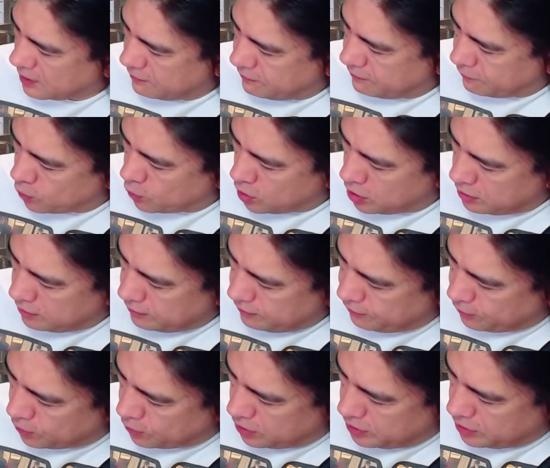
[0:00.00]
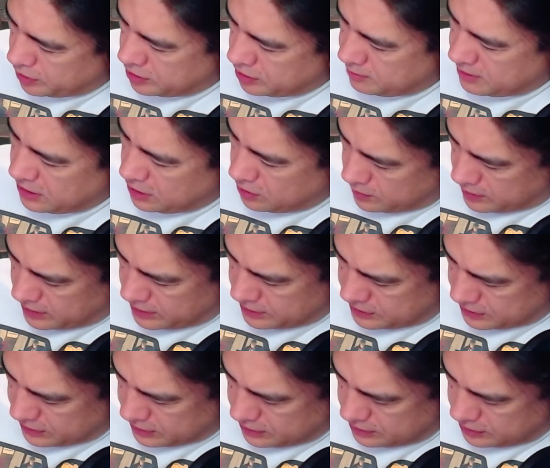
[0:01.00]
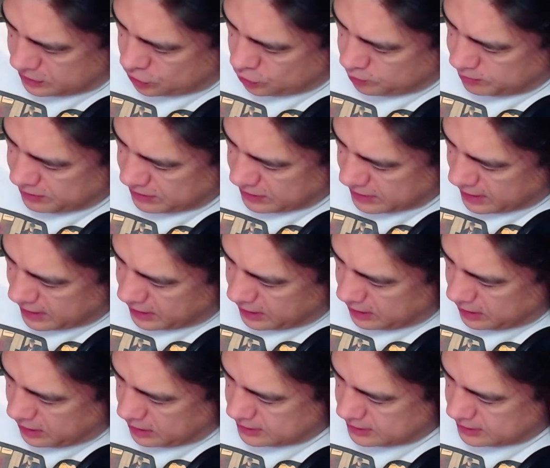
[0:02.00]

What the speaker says: for an amino acid to be a